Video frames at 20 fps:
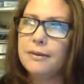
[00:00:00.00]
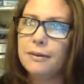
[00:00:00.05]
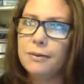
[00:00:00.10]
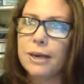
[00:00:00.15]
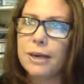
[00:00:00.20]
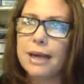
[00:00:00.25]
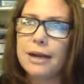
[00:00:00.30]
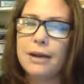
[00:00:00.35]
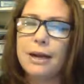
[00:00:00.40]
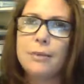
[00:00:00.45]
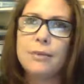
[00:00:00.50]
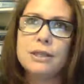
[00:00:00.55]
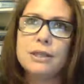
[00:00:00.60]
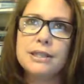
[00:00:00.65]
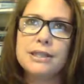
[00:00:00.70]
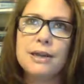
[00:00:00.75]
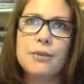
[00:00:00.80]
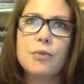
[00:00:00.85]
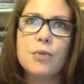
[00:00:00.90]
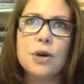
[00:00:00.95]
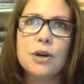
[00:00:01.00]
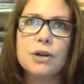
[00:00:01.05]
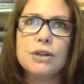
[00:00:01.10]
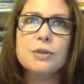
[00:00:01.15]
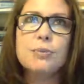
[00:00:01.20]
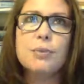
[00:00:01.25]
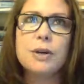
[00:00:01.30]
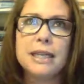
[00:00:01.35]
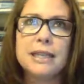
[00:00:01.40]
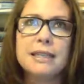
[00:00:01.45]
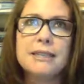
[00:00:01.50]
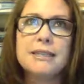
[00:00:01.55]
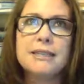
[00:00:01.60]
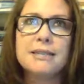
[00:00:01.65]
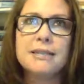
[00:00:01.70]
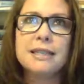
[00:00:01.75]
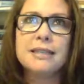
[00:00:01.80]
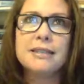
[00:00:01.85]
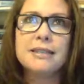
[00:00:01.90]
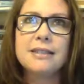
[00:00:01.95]
I wouldn't say worse, but
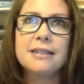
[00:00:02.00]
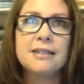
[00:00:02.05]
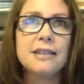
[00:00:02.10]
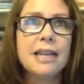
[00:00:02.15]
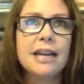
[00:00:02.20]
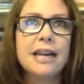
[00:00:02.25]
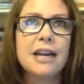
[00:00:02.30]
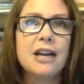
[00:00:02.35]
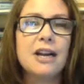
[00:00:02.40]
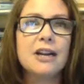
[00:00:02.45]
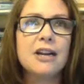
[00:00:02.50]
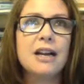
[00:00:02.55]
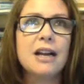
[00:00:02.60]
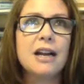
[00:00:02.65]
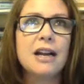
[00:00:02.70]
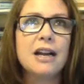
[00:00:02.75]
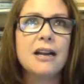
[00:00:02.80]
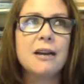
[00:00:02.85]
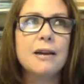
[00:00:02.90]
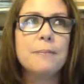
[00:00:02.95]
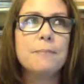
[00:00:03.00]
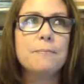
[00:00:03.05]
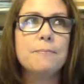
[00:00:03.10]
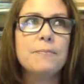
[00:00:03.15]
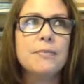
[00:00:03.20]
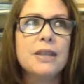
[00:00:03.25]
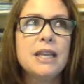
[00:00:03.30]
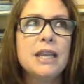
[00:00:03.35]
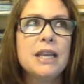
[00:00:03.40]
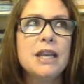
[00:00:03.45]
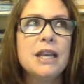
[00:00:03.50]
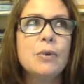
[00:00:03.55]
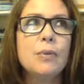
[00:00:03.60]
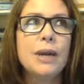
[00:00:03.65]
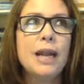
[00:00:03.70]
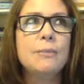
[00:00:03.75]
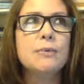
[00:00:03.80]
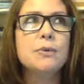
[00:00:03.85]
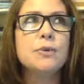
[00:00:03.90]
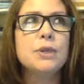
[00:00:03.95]
it's still there. What
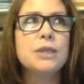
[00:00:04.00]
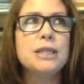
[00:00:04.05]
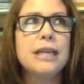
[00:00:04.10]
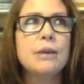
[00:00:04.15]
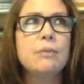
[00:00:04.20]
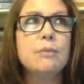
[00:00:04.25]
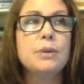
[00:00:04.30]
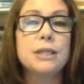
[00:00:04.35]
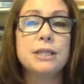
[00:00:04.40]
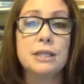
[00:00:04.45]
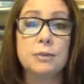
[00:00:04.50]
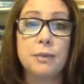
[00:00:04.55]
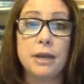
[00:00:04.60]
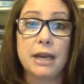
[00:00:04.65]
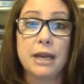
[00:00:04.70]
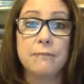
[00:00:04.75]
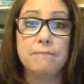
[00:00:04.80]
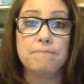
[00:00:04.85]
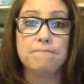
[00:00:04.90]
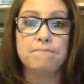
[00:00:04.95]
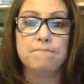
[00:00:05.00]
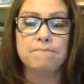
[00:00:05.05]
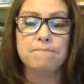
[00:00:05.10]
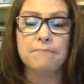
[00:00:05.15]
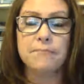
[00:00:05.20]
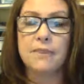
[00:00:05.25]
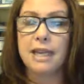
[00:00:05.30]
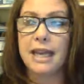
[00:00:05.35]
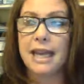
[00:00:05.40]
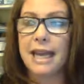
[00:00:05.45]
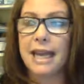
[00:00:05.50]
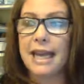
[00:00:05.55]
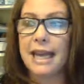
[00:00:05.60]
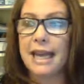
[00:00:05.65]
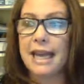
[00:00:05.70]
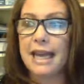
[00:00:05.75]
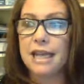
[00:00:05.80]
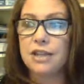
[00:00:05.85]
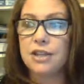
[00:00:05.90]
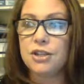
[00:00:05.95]
happens when you take a businessman
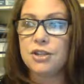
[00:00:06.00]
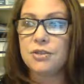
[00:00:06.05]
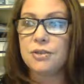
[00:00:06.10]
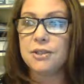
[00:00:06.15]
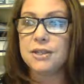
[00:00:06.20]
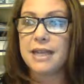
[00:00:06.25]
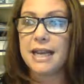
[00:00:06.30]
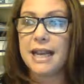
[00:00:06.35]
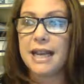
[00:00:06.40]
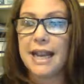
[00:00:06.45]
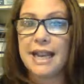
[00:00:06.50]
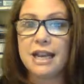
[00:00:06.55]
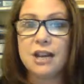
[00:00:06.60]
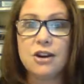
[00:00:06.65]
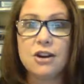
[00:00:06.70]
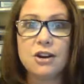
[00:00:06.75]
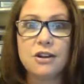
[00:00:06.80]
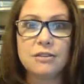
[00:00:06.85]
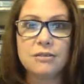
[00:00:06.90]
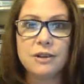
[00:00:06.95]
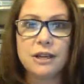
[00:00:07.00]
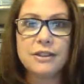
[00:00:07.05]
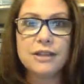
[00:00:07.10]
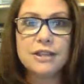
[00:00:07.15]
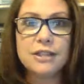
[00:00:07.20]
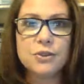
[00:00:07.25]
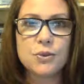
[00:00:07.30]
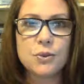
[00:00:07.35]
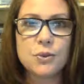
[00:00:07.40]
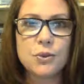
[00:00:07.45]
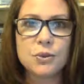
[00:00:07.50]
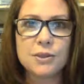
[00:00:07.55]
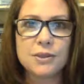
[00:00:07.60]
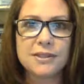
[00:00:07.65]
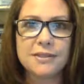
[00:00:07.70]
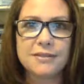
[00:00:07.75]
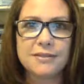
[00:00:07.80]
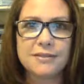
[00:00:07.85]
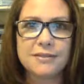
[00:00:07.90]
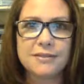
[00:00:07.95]
and you say, here, run the
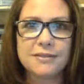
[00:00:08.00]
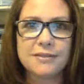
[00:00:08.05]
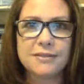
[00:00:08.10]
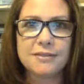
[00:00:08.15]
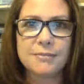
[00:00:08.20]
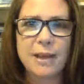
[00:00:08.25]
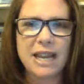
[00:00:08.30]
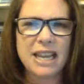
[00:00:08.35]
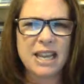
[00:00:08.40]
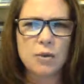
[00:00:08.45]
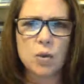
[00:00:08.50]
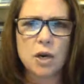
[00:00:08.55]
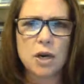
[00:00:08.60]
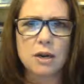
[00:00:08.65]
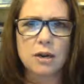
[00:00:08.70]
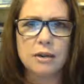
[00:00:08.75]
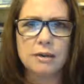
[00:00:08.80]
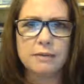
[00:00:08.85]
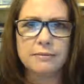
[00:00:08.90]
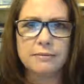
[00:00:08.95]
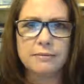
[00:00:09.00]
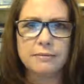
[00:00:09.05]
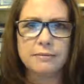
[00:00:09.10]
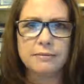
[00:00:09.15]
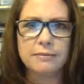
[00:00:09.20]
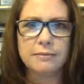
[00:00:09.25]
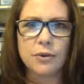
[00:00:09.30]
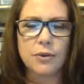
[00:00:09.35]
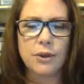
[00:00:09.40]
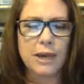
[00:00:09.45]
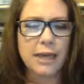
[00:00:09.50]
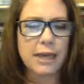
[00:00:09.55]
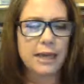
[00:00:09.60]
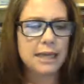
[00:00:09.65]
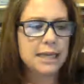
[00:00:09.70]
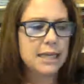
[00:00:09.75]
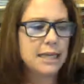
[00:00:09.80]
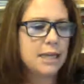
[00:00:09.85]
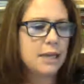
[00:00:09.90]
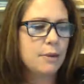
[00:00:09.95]
schools, make it work, okay?
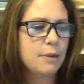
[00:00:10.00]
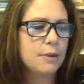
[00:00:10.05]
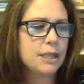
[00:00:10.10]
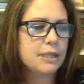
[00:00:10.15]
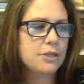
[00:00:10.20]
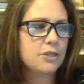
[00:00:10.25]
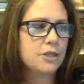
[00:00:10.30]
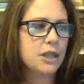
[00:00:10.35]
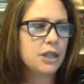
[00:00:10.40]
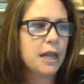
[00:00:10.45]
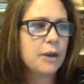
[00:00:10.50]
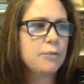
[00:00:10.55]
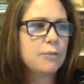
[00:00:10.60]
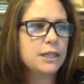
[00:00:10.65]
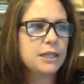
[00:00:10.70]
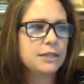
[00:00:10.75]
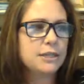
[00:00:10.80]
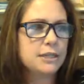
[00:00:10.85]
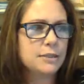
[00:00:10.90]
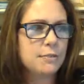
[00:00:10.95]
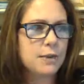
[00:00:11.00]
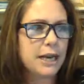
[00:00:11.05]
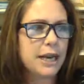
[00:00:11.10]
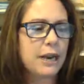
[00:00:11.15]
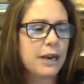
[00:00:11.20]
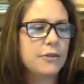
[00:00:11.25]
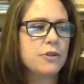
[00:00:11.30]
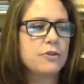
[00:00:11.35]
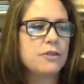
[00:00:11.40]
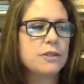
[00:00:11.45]
Because there's a lot of businessmen out there.